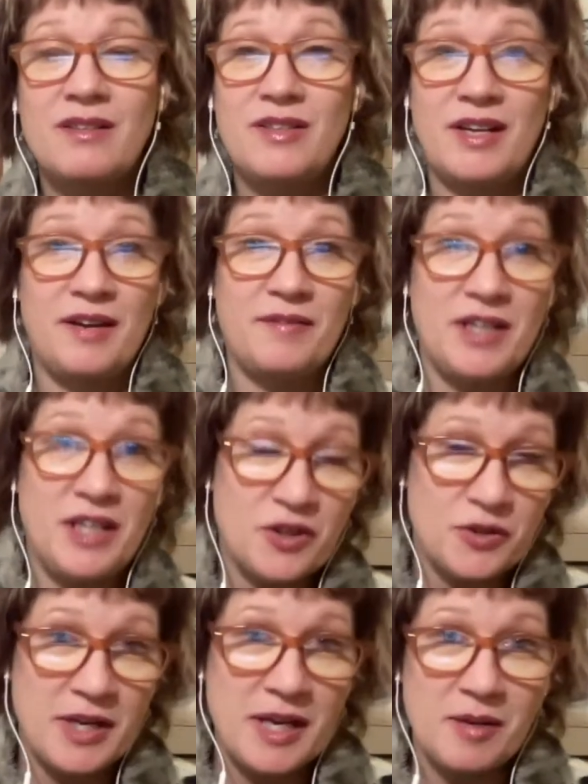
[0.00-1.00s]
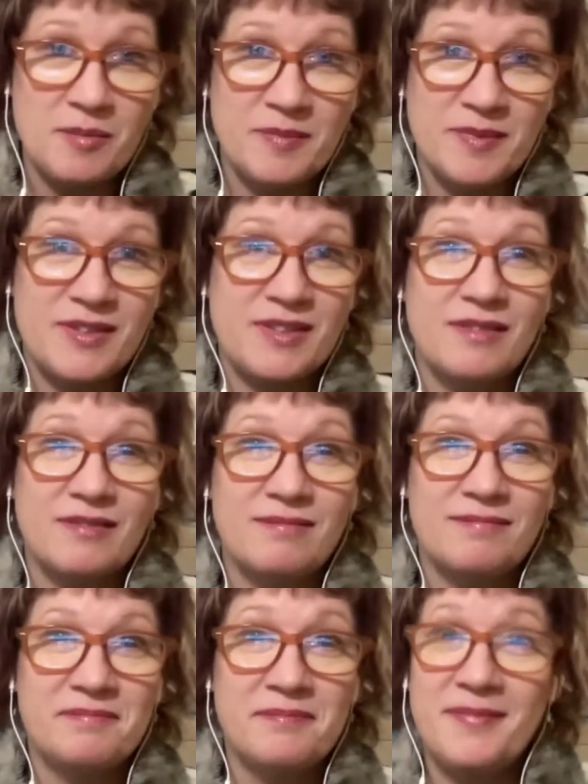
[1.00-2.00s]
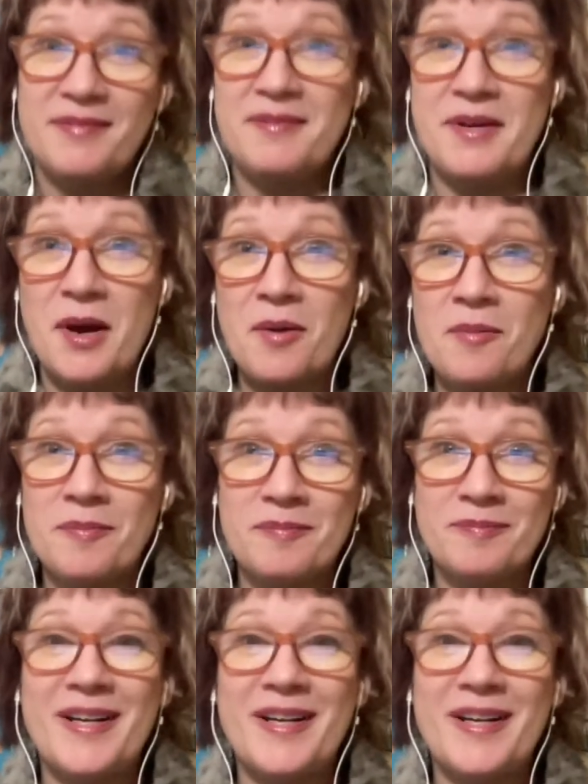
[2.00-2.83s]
Do you have any other names? No.